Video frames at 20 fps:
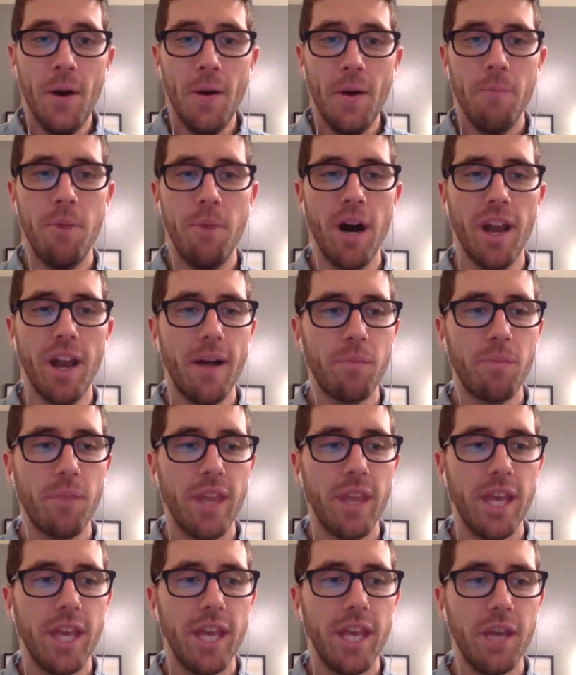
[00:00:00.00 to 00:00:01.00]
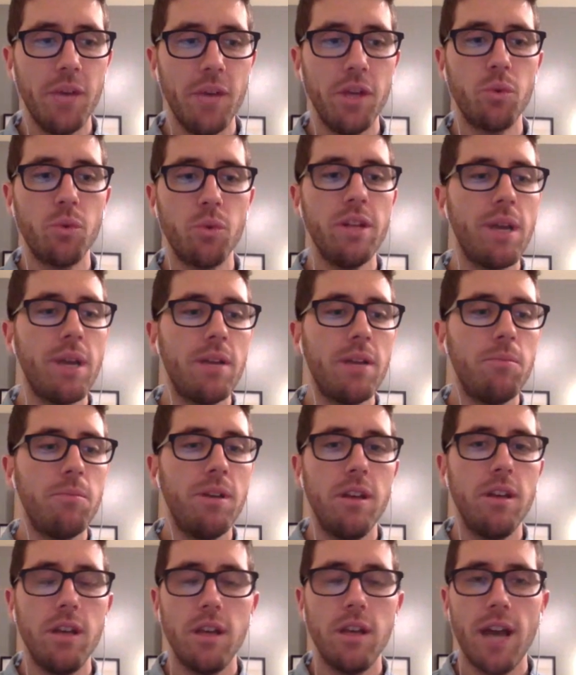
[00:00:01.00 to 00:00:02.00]
But it, it really made
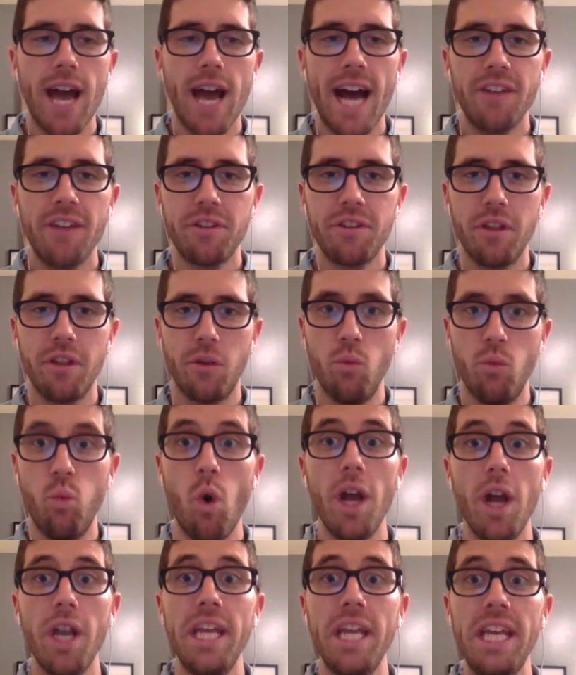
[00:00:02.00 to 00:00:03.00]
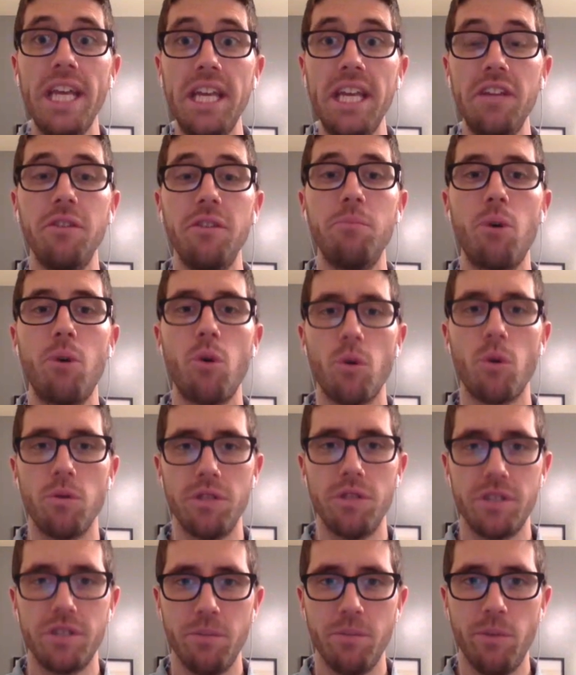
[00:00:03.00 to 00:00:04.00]
me ask like what is
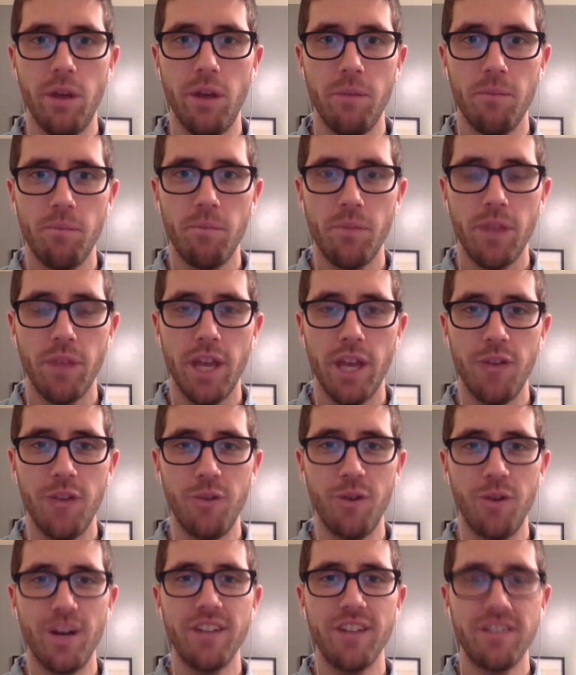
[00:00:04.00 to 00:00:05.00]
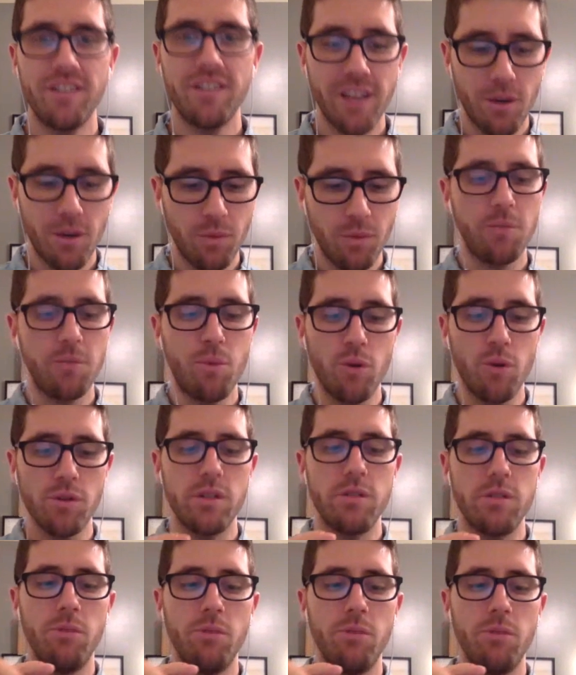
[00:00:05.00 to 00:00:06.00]
important to me? And what I said was important
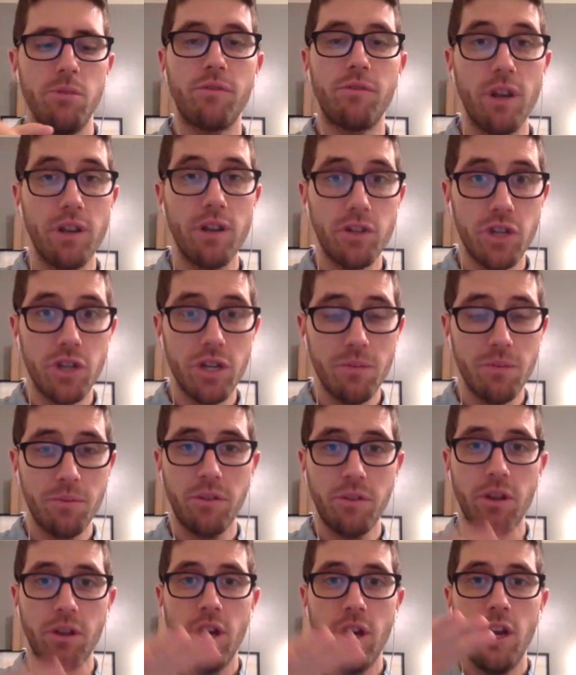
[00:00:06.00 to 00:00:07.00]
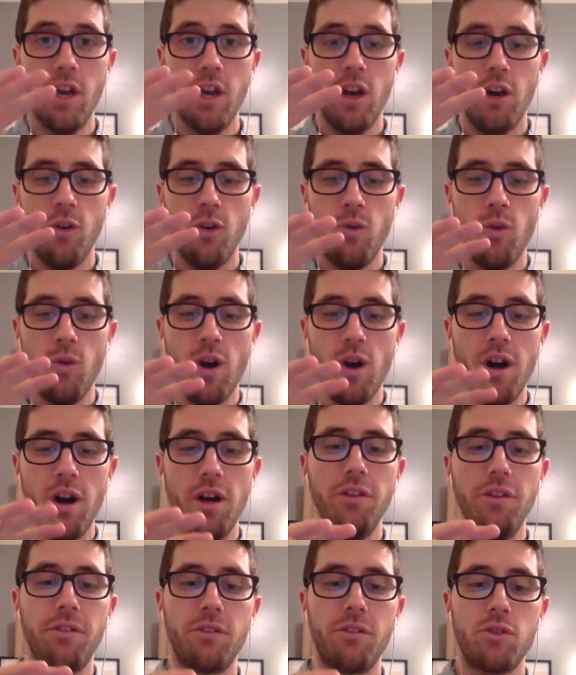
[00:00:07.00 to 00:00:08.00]
to me was friendships,
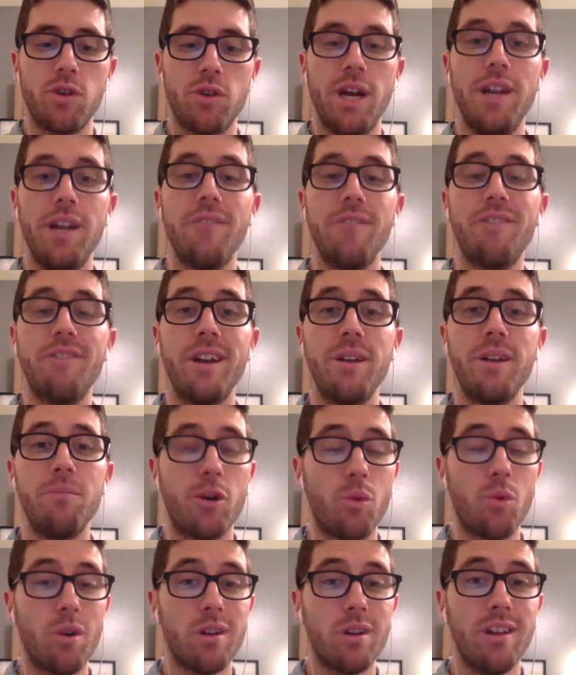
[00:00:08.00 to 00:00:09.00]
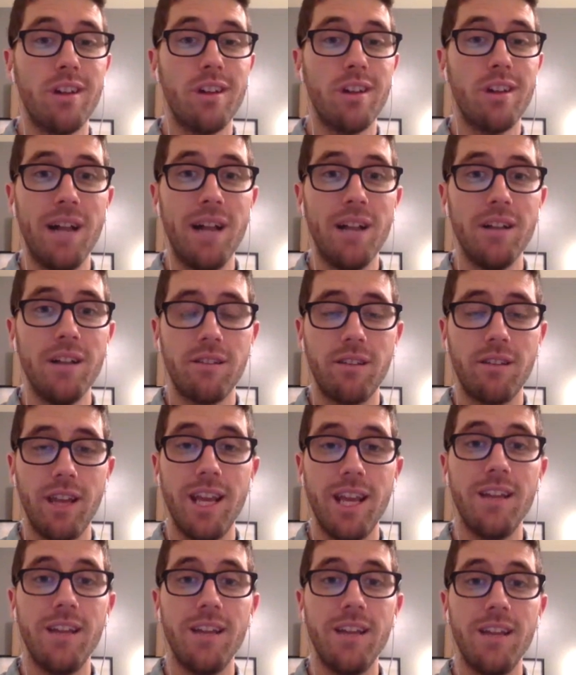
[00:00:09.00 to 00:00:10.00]
was trying to find a better work-life balance
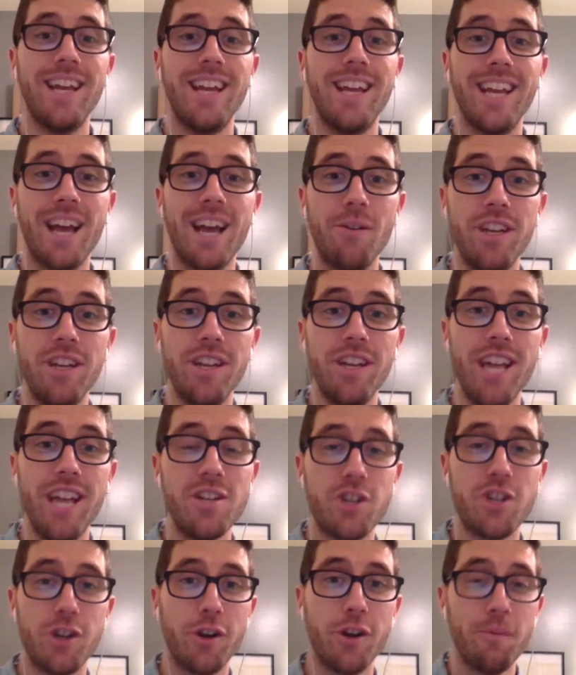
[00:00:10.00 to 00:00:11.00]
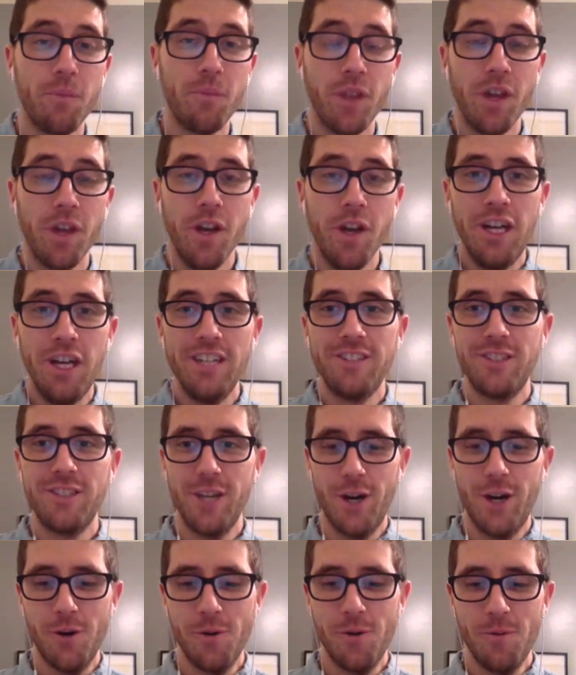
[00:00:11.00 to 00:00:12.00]
and getting out into nature.
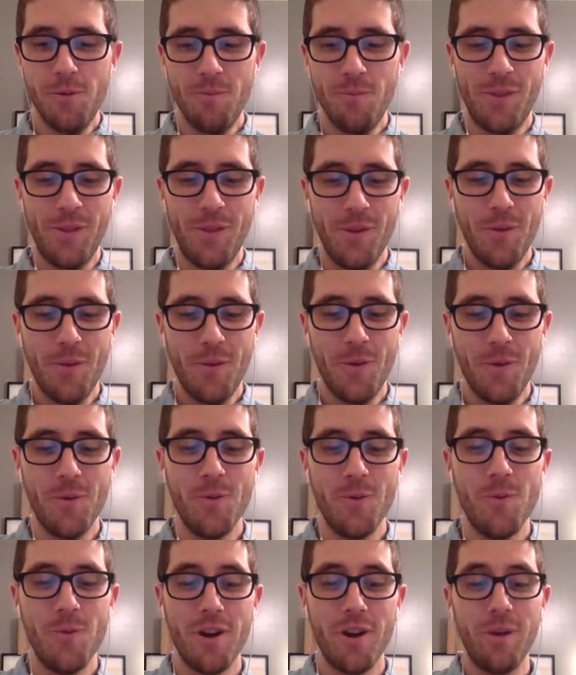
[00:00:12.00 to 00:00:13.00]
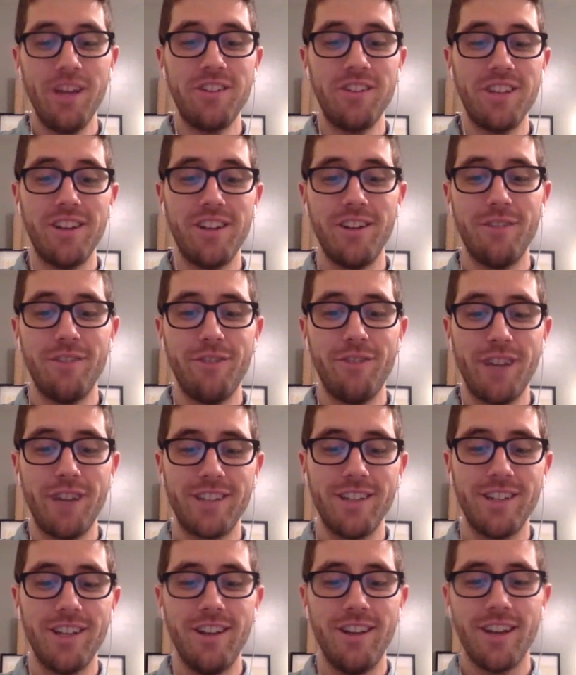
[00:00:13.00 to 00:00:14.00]
So, one of the ways that it
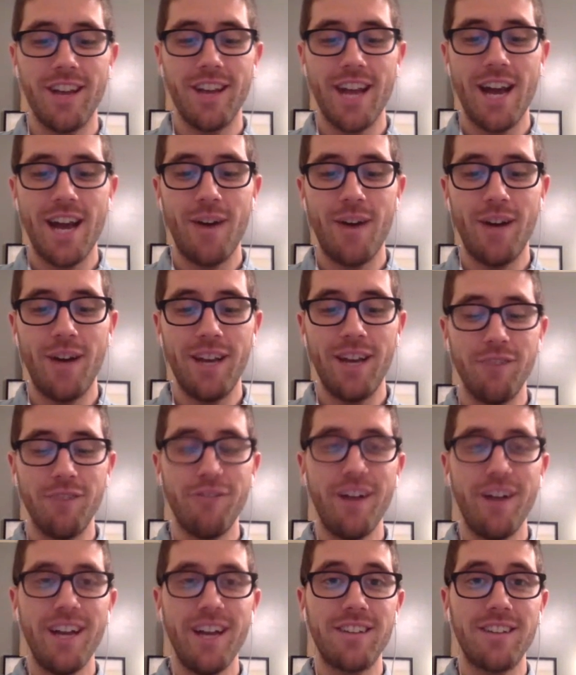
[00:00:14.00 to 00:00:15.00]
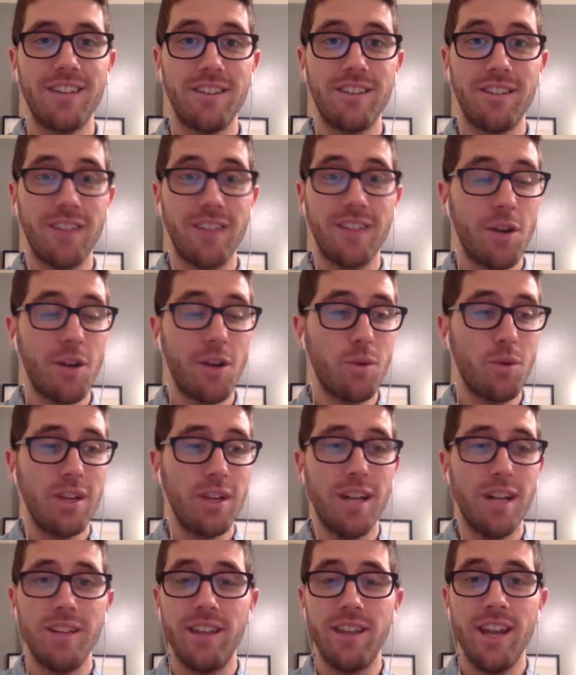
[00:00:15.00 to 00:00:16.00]
affected kind of how I finances is I
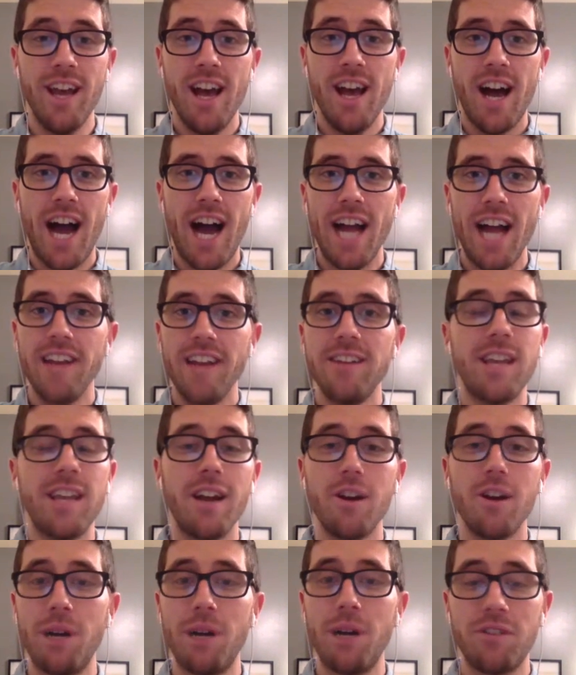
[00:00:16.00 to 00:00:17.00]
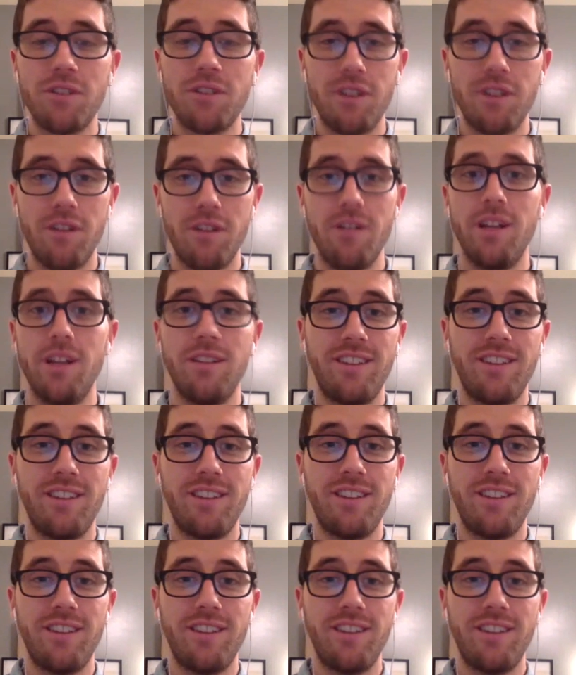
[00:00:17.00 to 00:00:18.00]
realized that I didn't care about staring,
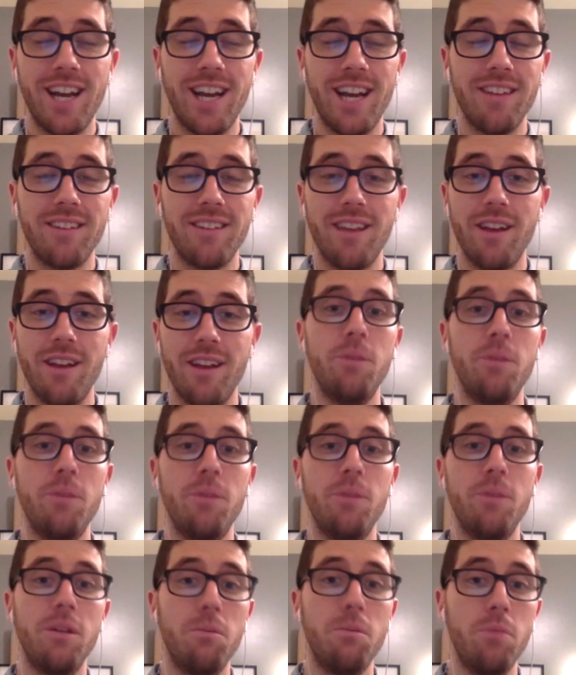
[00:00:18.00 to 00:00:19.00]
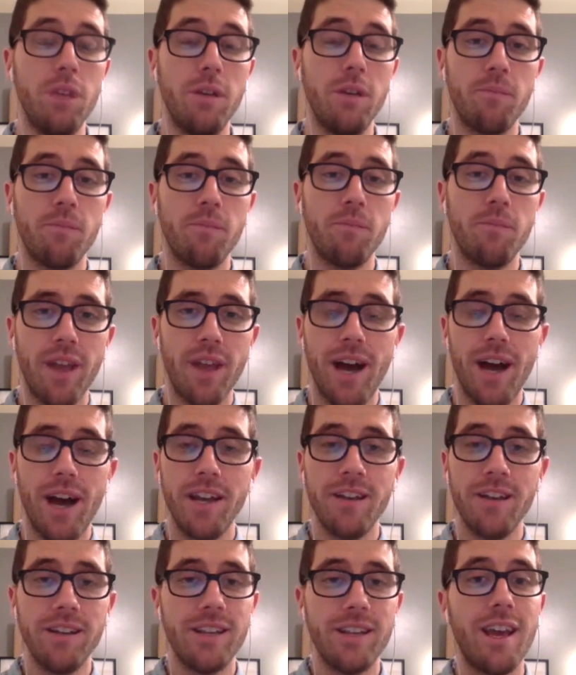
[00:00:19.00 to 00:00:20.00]
staying in a nice Airbnb. I
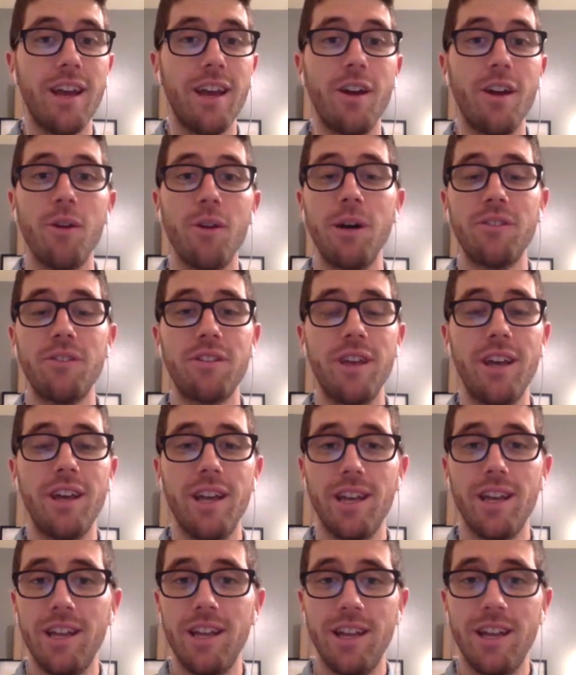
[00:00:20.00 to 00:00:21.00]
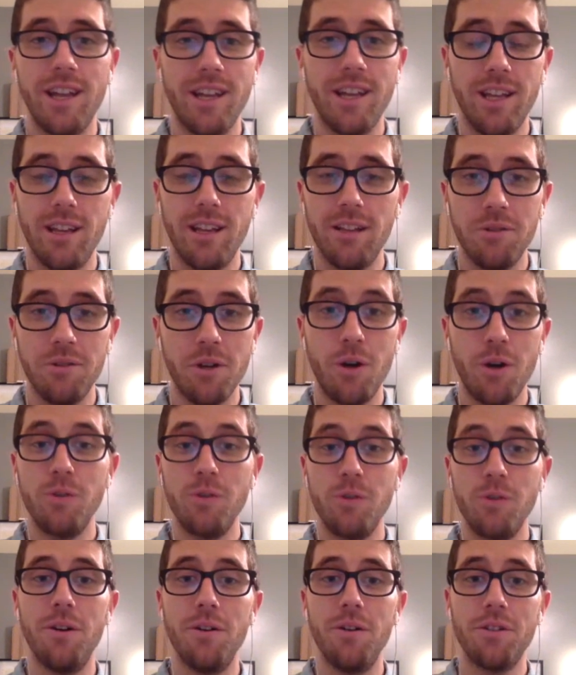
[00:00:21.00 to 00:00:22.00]
didn't care about staying in any
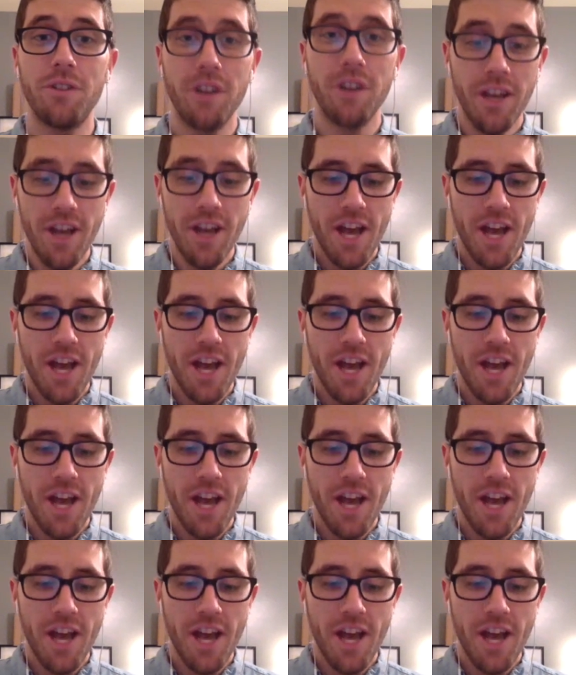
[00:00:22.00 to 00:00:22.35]
hotels.